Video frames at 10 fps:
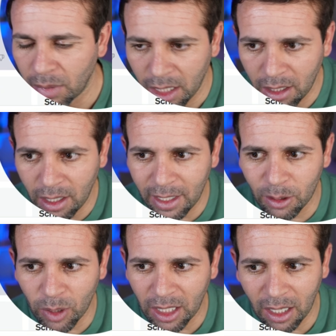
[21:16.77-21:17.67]

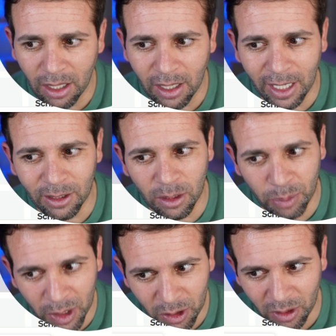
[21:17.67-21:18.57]
Anyway, I
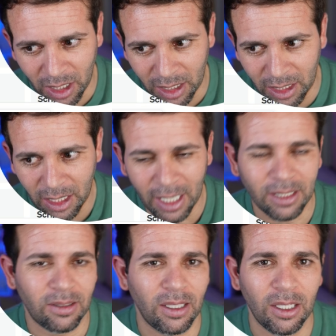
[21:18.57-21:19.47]
personally, I
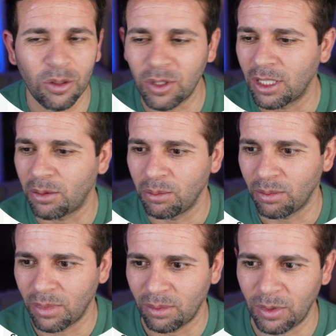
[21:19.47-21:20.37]
still use
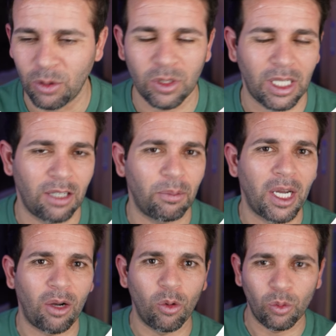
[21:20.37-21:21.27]
kind of
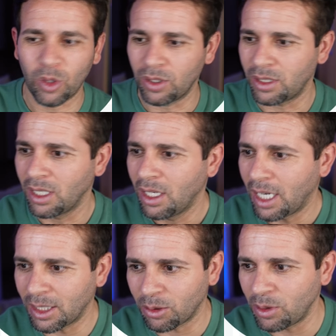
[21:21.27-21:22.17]
my own words.
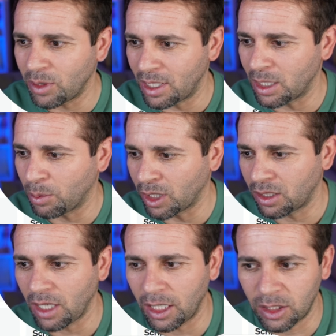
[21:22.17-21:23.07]
I don't use this
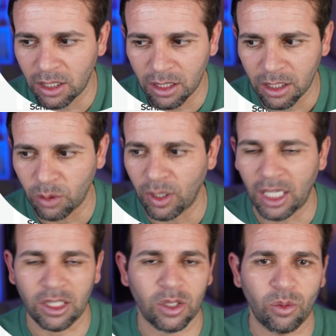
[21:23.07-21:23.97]
much. This one,
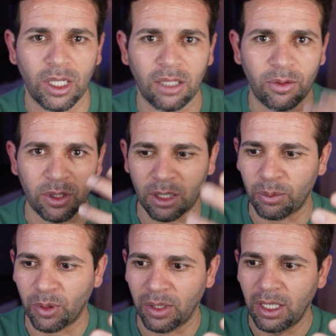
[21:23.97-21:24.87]
I just want to, for
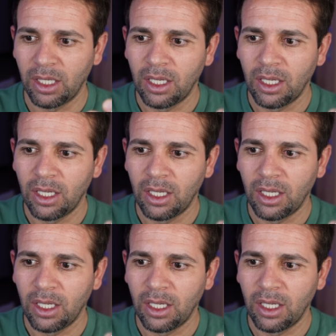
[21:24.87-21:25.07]
example,